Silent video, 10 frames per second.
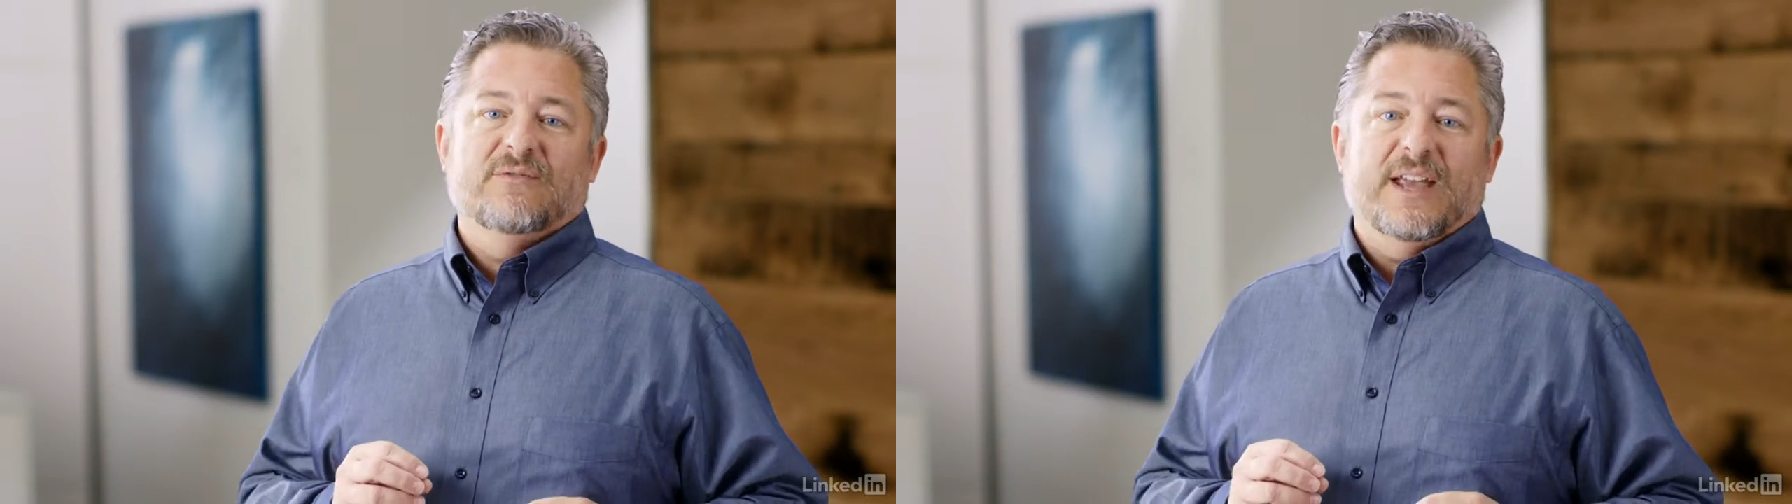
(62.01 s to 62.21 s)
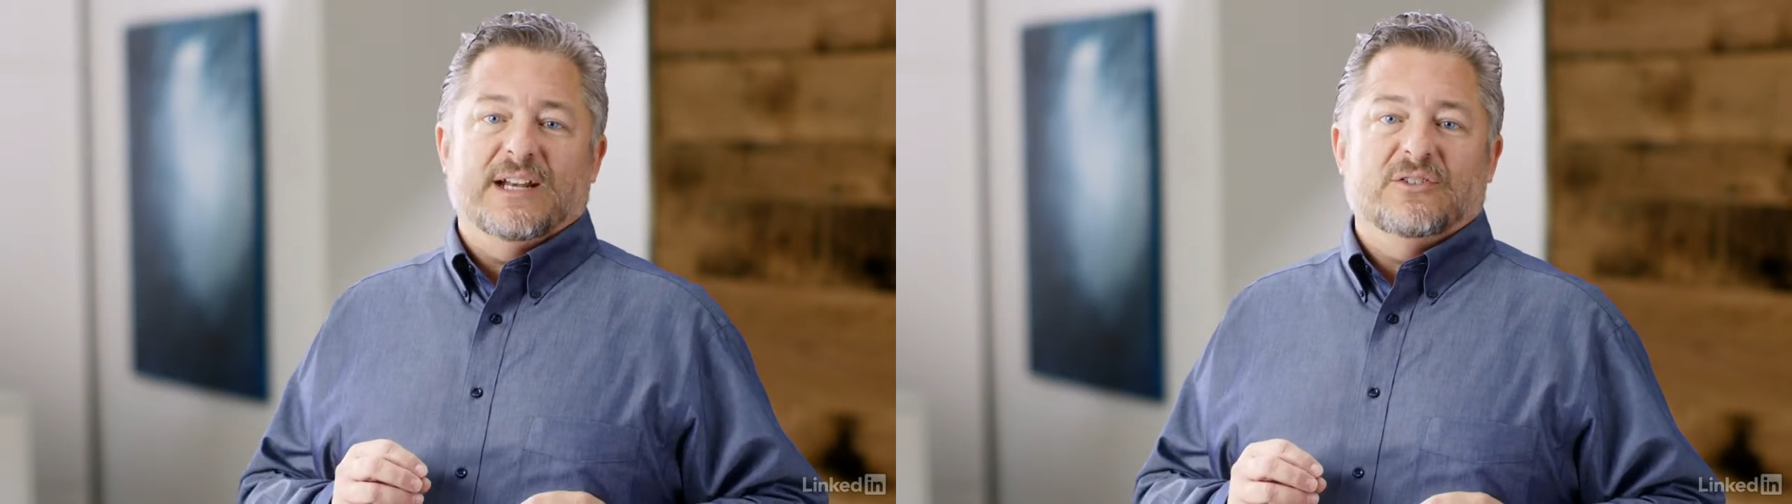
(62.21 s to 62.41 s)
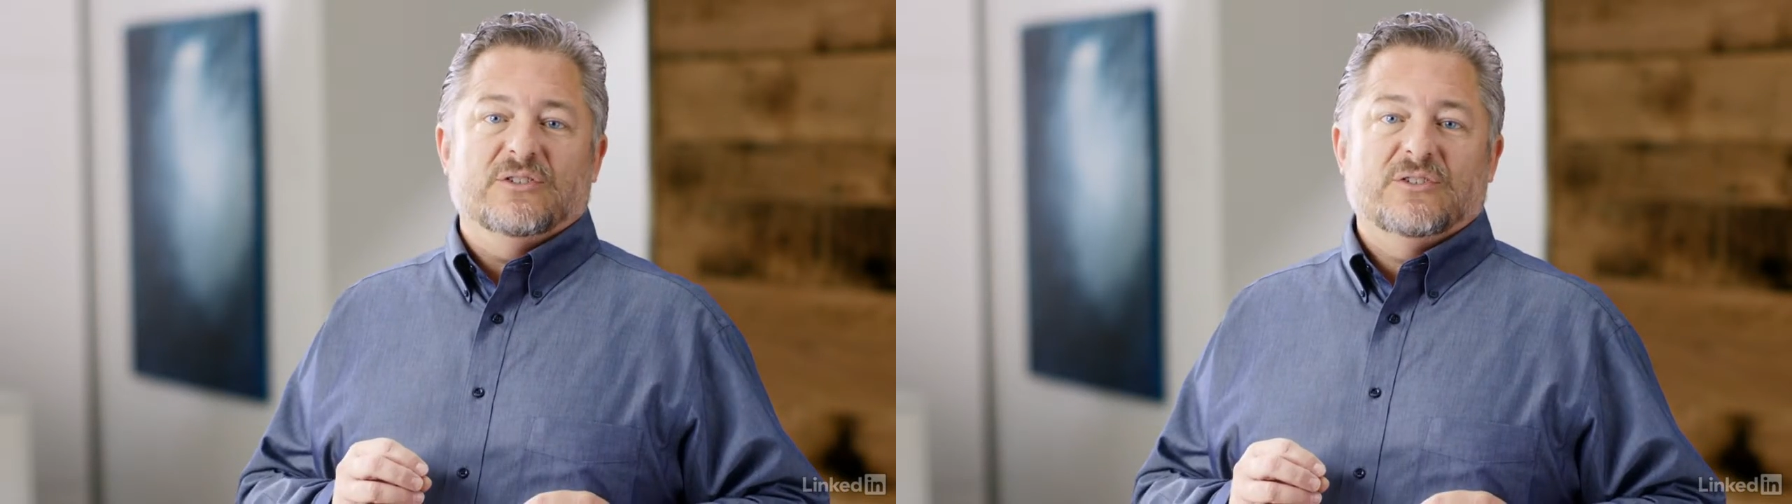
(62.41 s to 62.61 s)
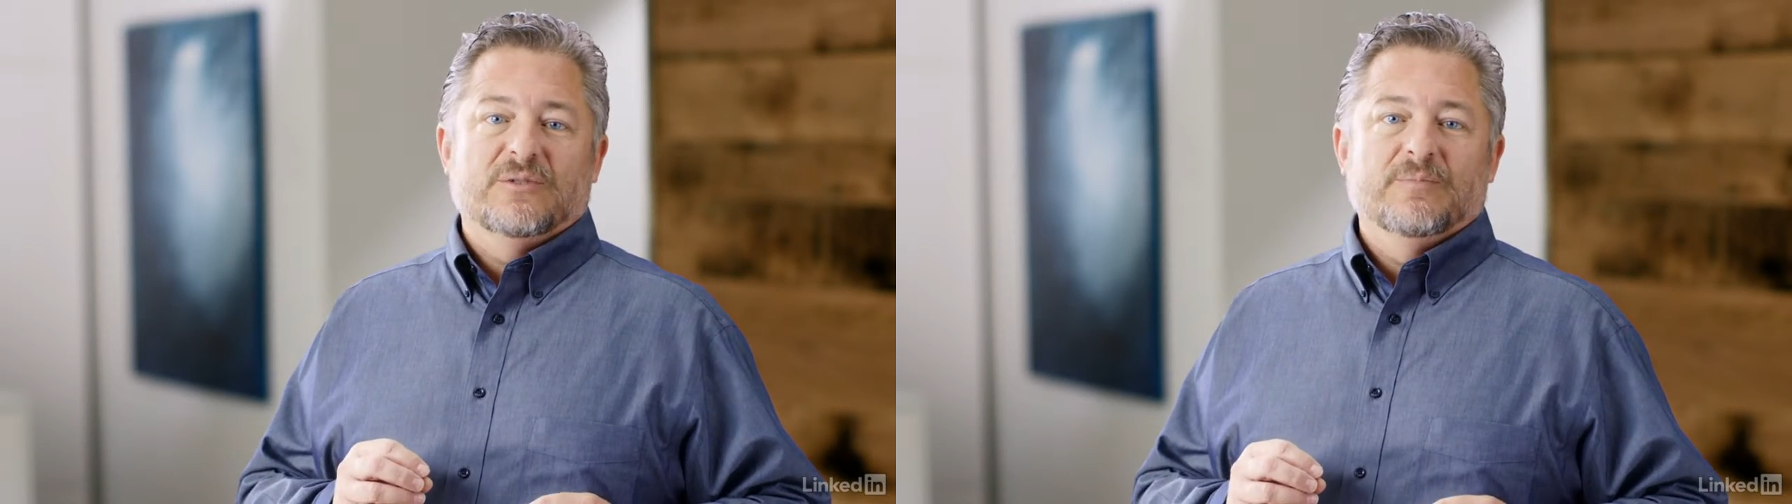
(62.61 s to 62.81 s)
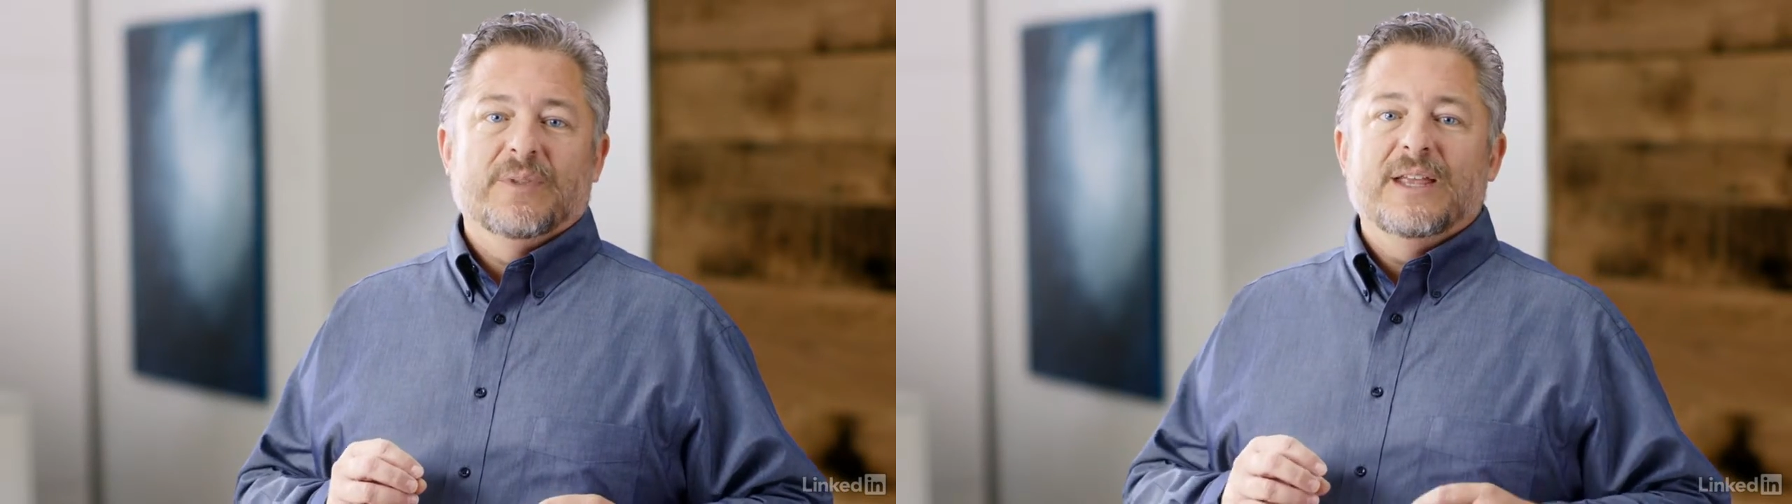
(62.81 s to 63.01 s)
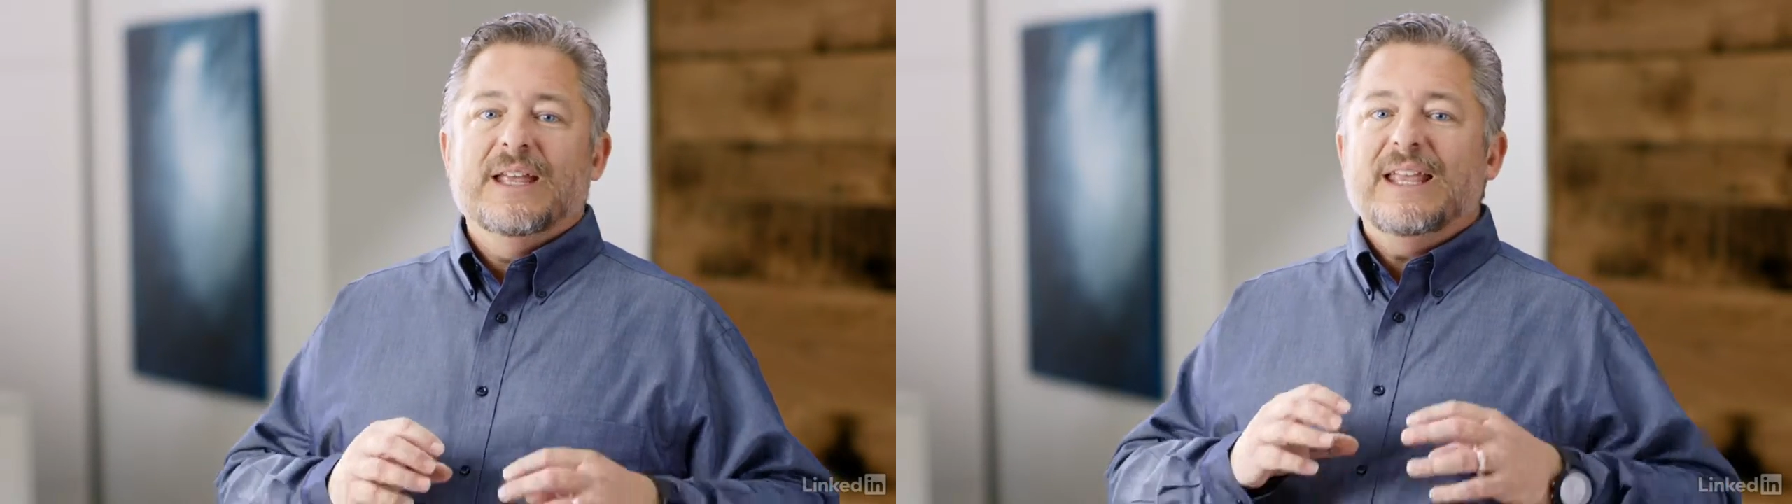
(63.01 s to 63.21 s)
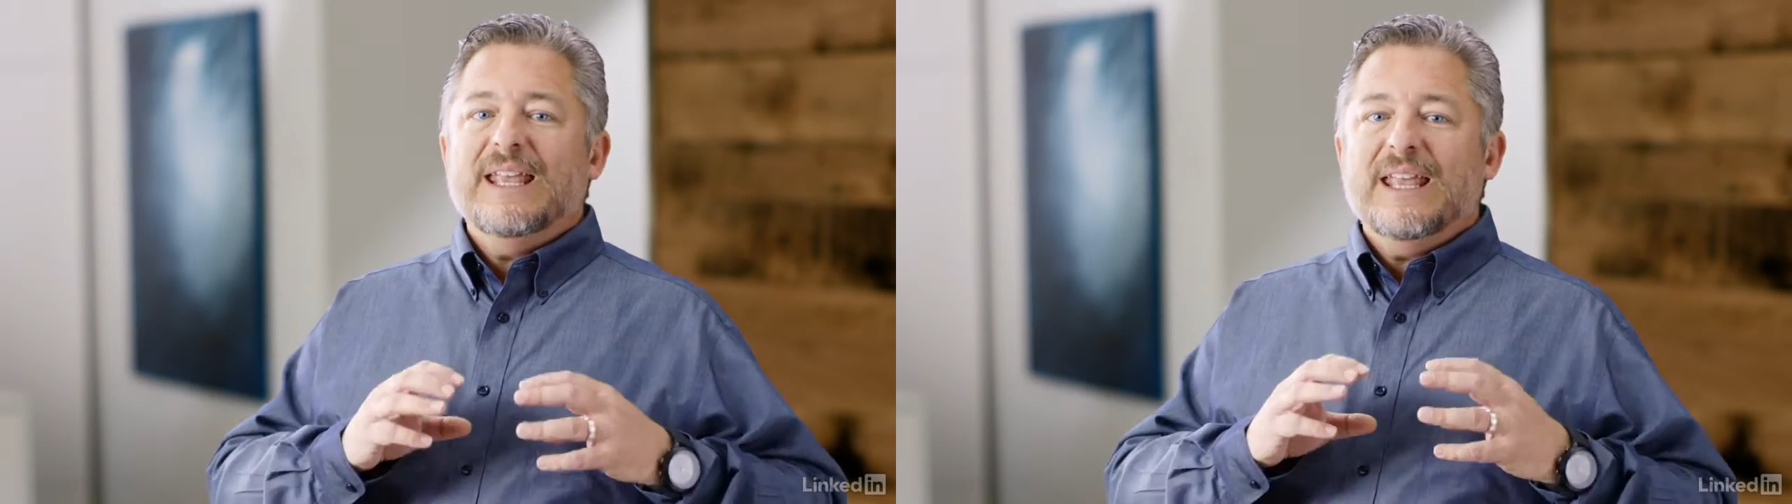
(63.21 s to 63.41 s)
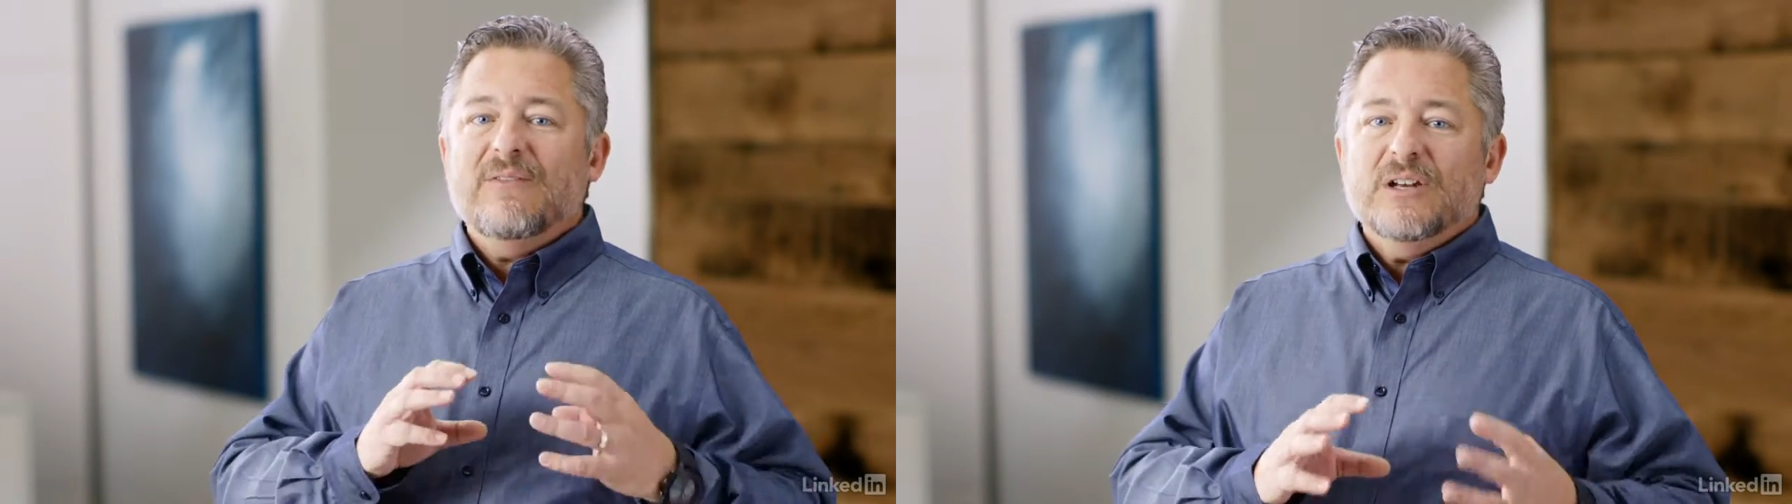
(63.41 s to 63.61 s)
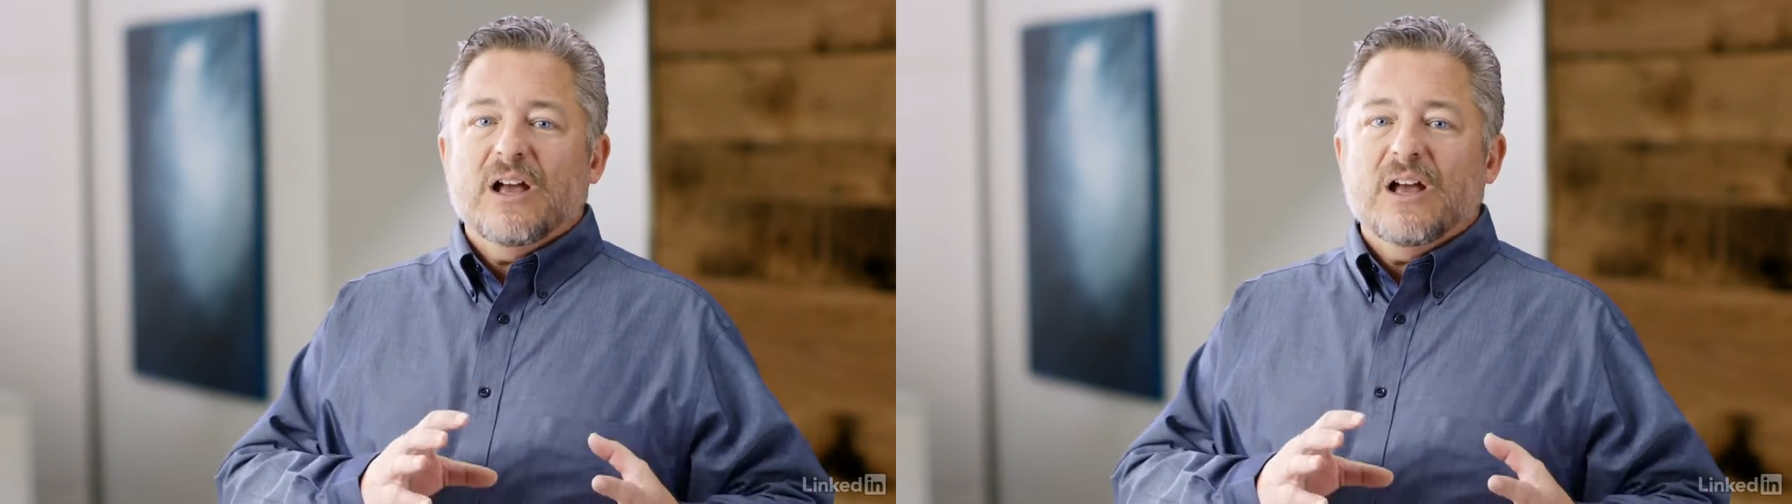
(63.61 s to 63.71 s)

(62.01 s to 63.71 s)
advantages. Even